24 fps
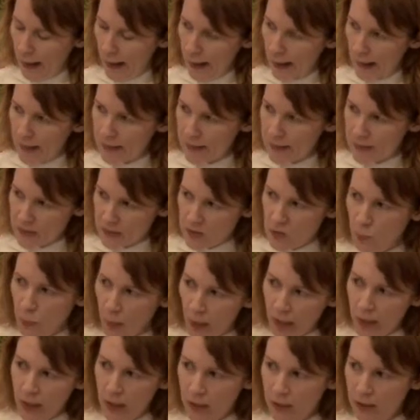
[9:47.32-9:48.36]
He's
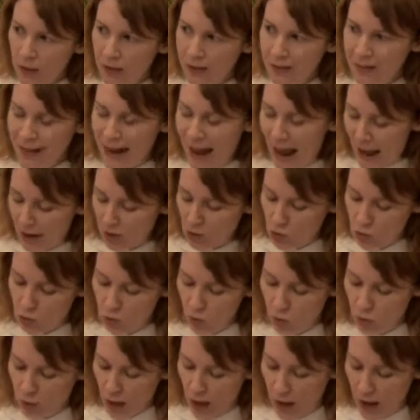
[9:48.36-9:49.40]
explaining the
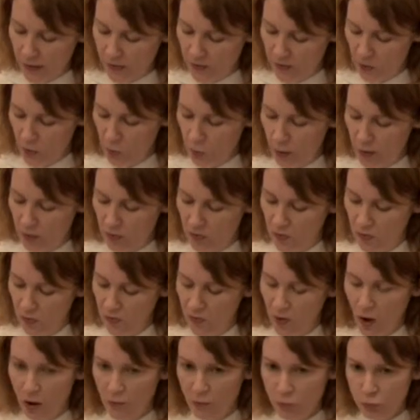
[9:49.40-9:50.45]
natural
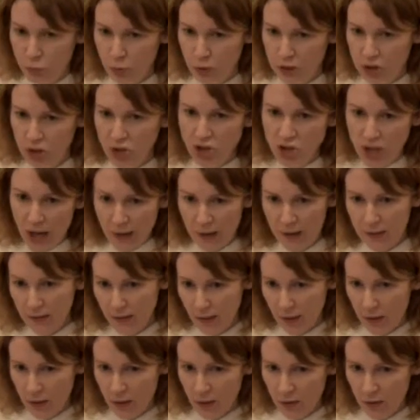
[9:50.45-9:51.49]
consequences of
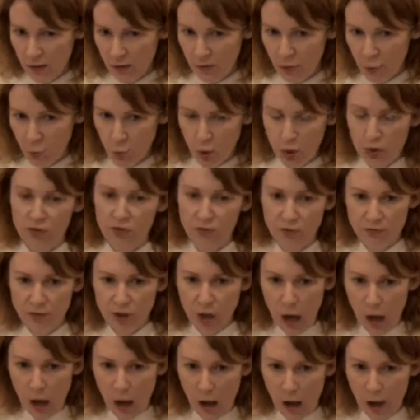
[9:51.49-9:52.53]
rejecting the works of
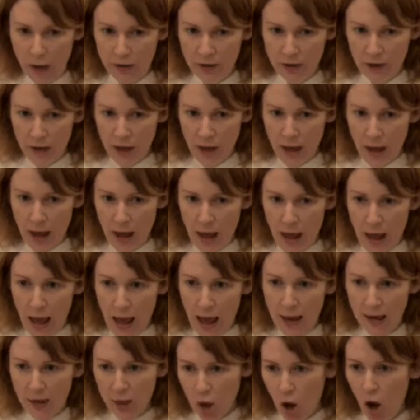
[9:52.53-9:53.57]
God
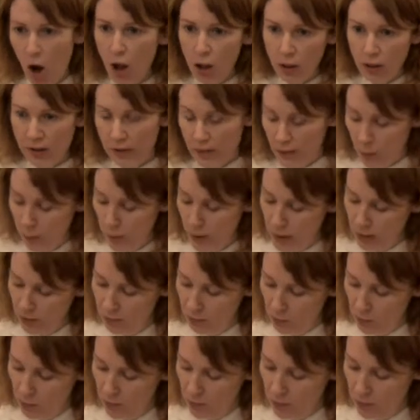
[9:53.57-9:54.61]
and calling them
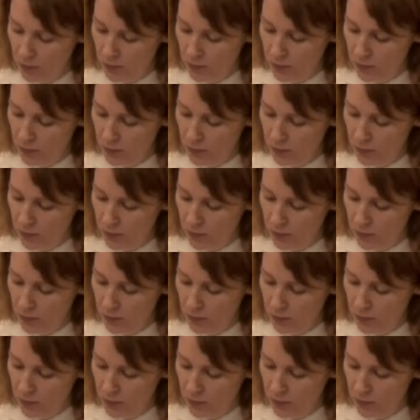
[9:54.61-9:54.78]
evil.